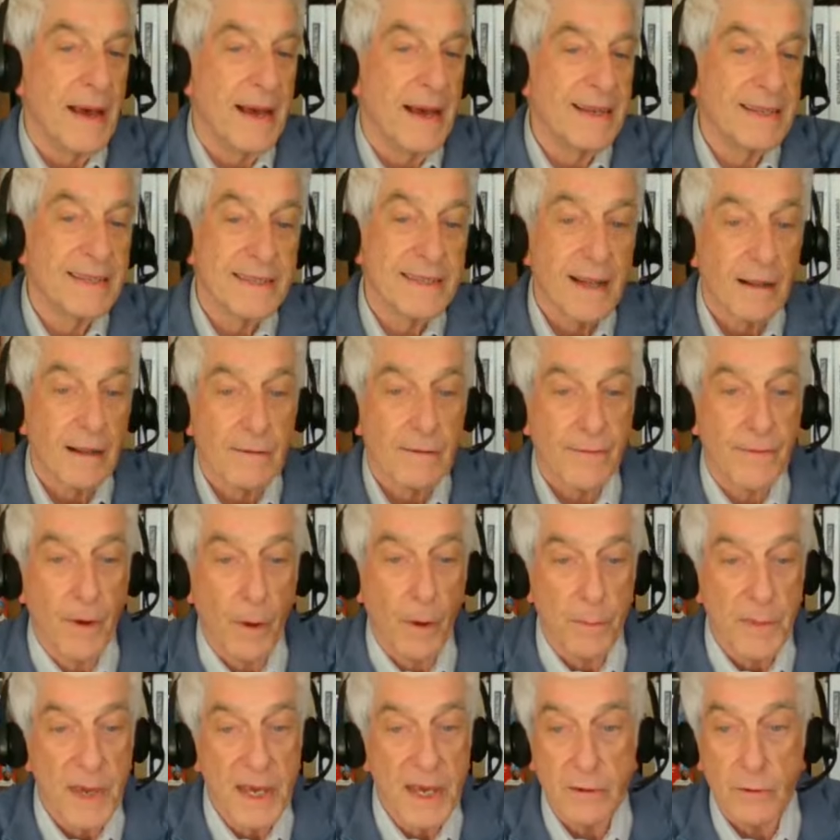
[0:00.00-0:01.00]
it's not
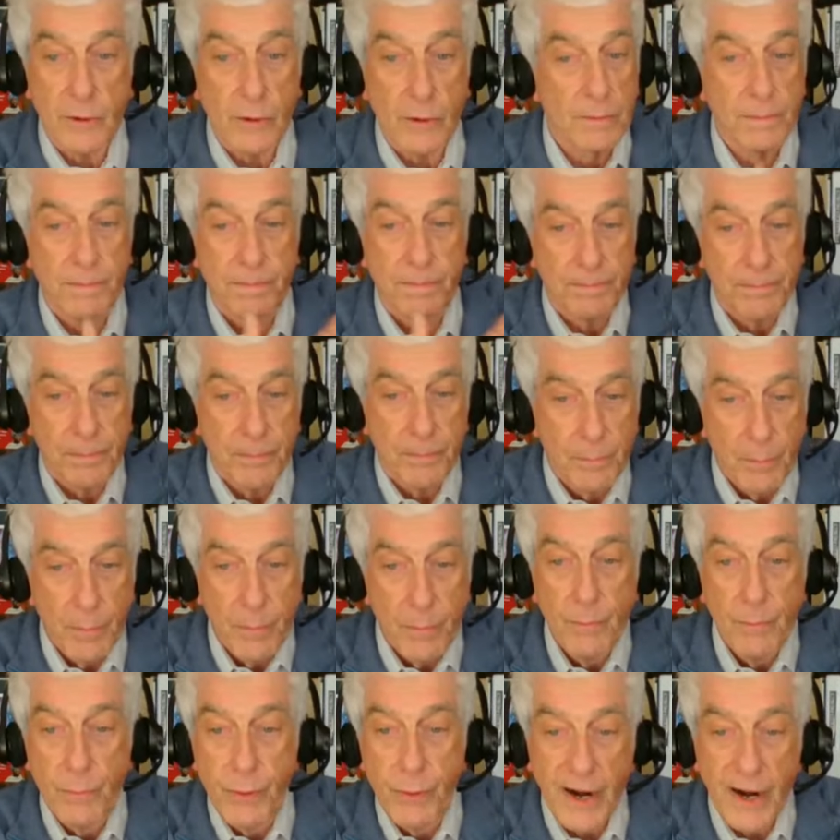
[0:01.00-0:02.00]
for me to
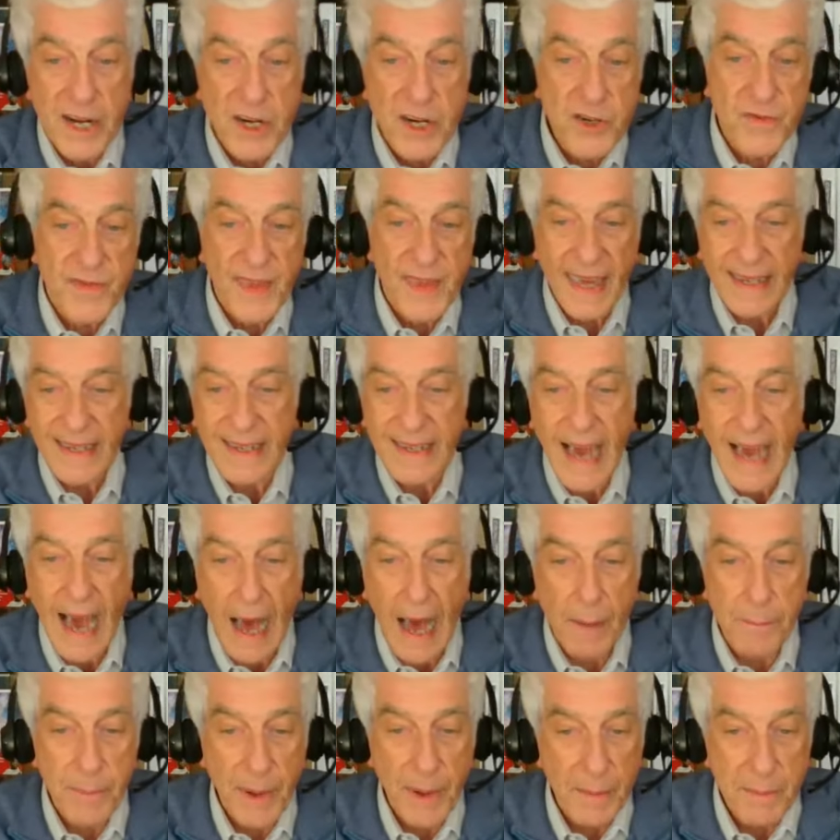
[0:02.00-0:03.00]
bridge that
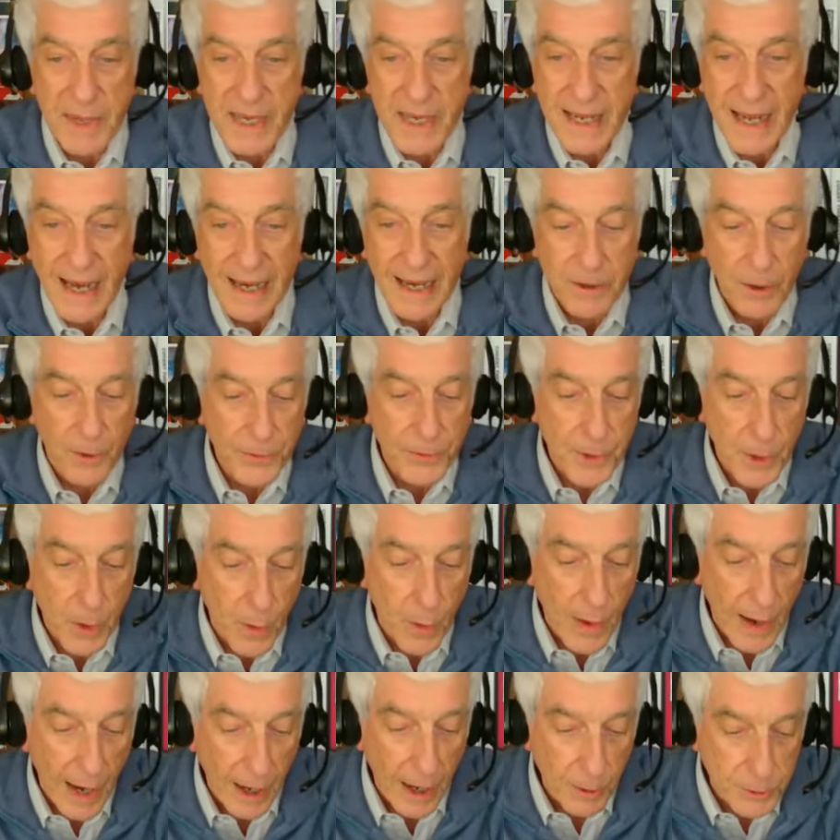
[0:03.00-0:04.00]
gap. I mean, I don't
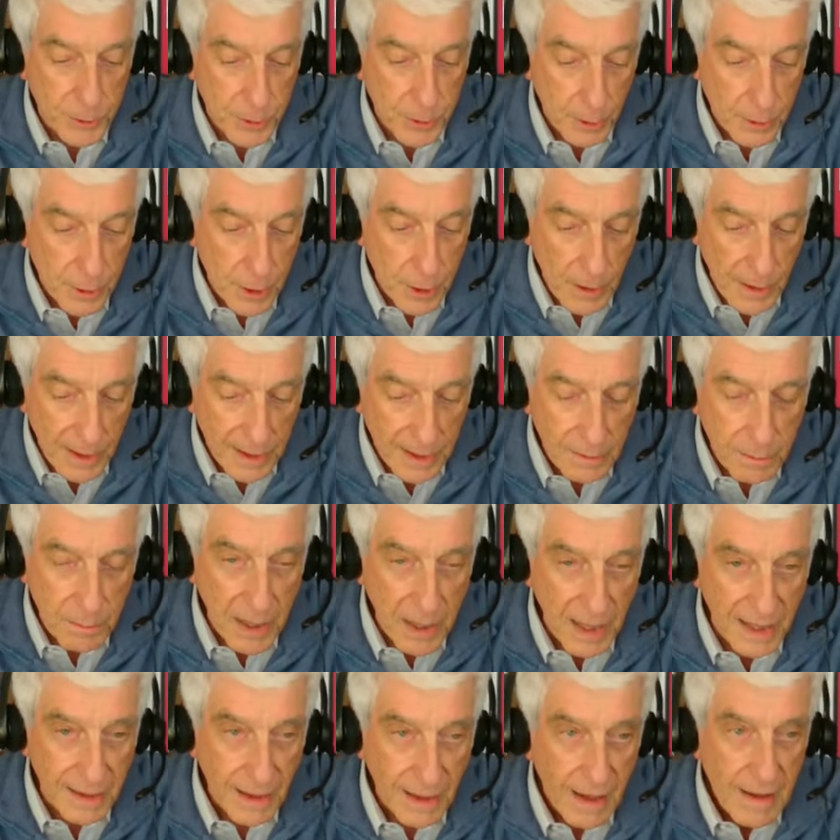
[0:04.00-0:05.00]
know how to do it,
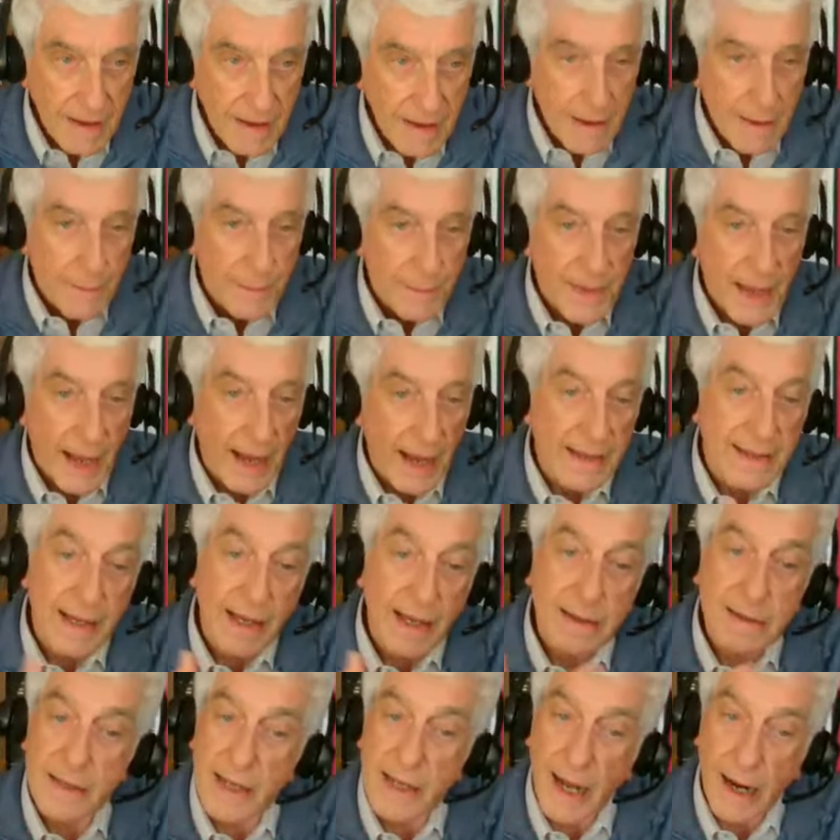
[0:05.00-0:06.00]
but I
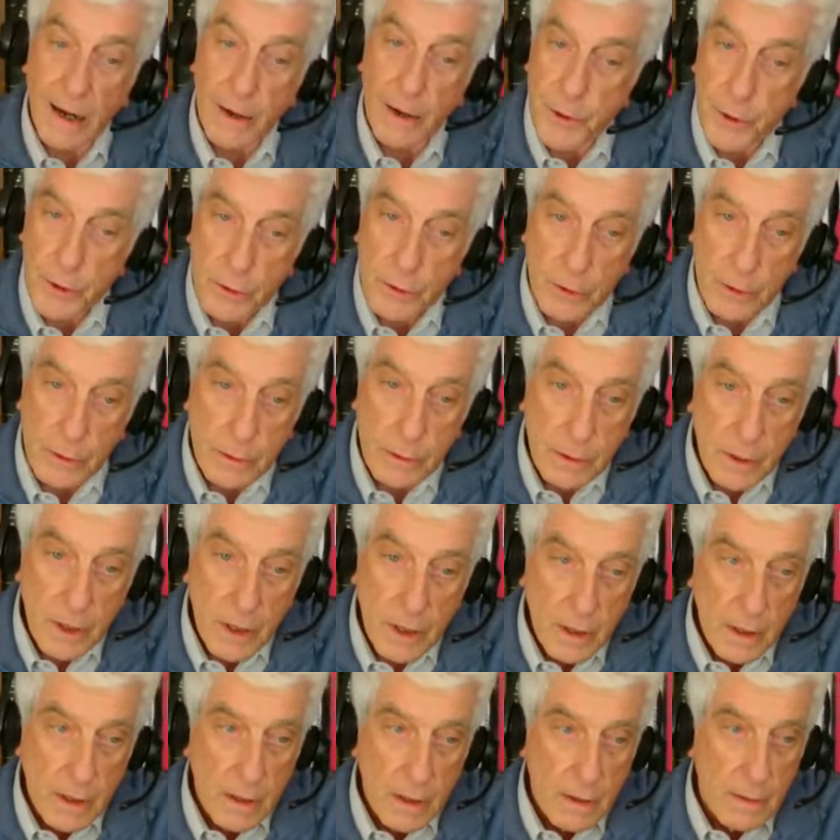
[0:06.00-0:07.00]
can tell you
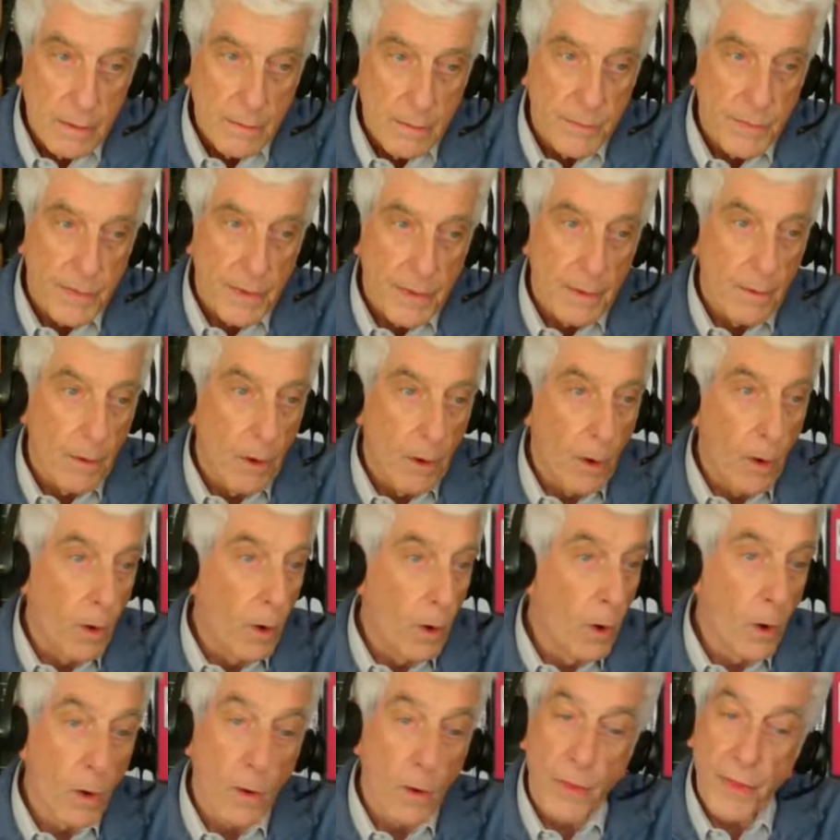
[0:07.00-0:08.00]

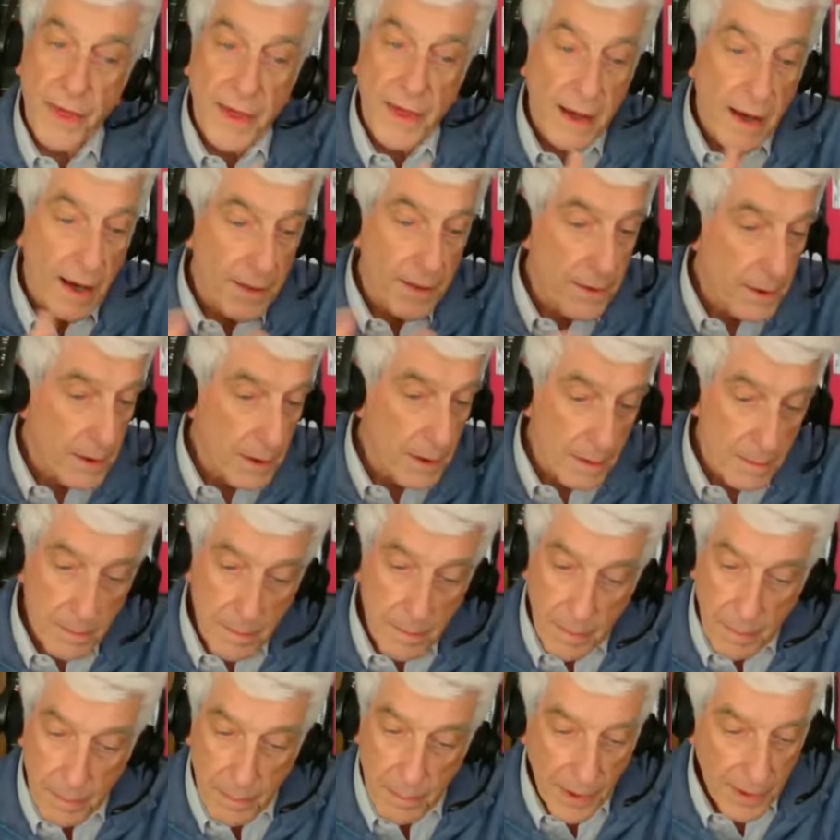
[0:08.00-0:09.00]
all the other,
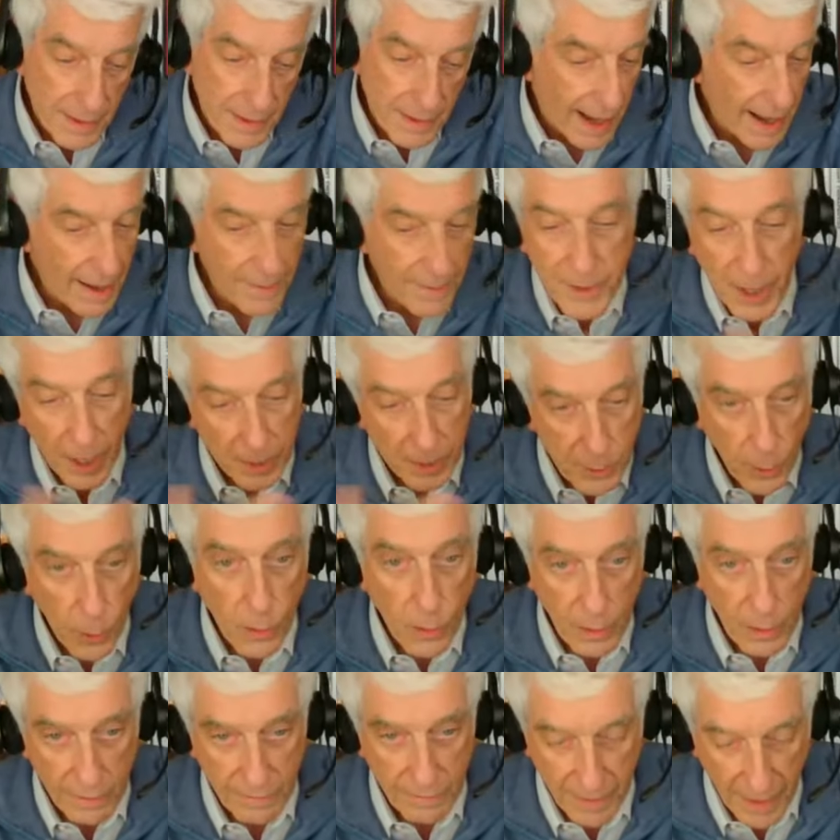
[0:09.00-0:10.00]
not
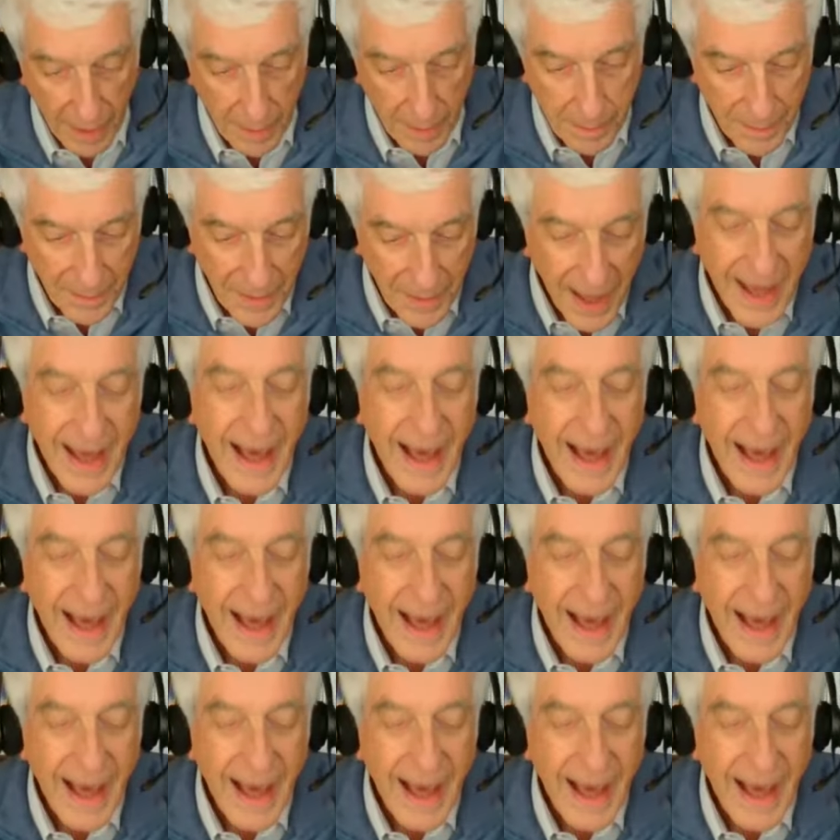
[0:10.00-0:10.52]
all of them,